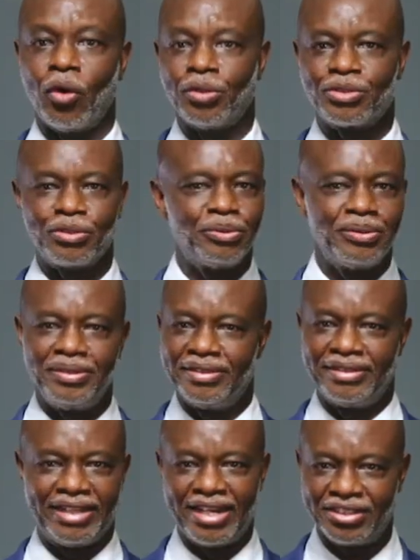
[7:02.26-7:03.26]
also
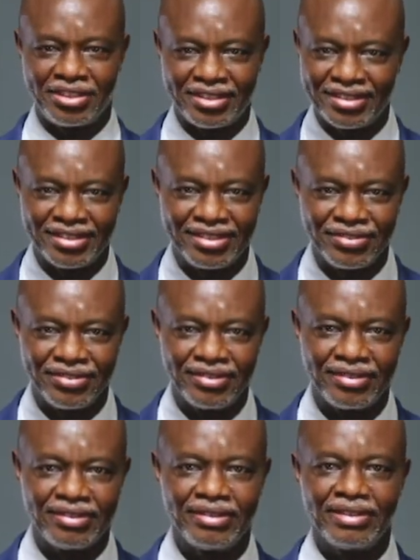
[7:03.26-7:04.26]
dashed.
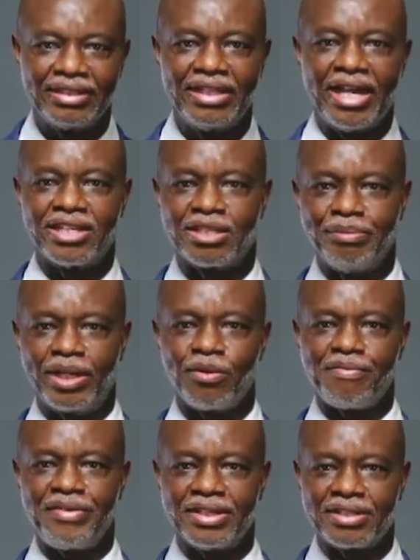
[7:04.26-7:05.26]
As a
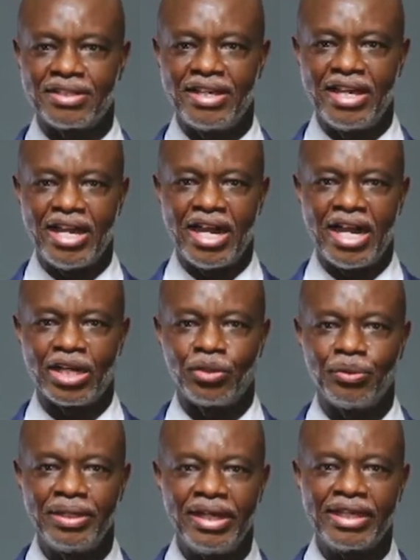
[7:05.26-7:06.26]
matter of fact, I
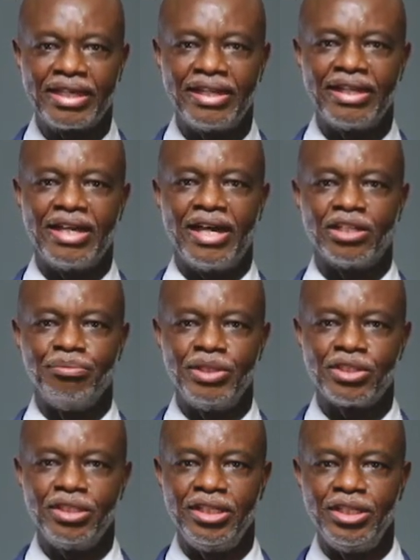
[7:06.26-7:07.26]
could not get
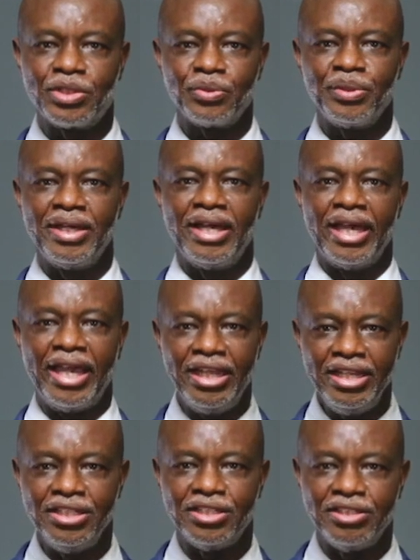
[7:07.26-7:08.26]
admission into
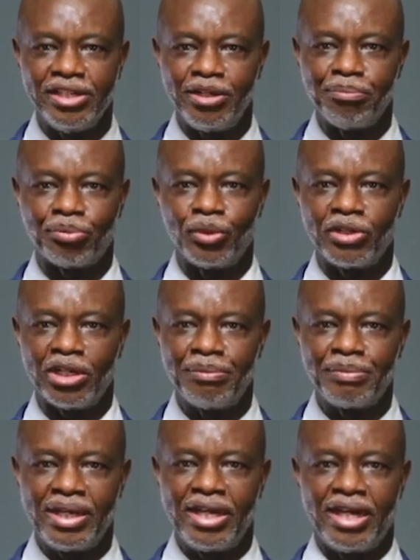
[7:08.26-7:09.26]
any engineering
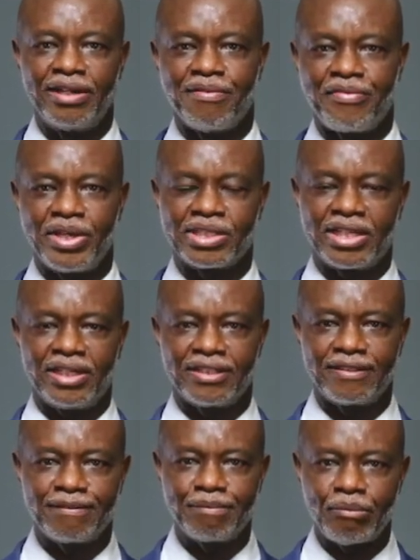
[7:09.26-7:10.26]
program at the first
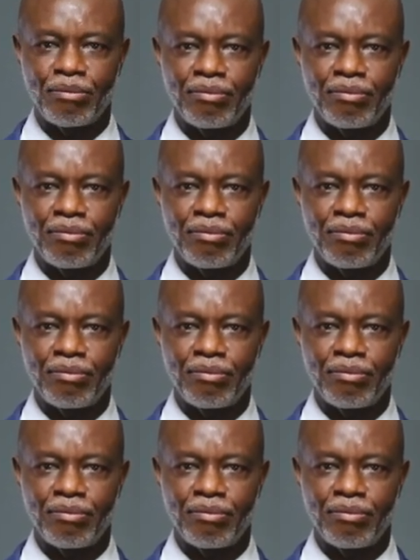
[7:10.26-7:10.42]
cut.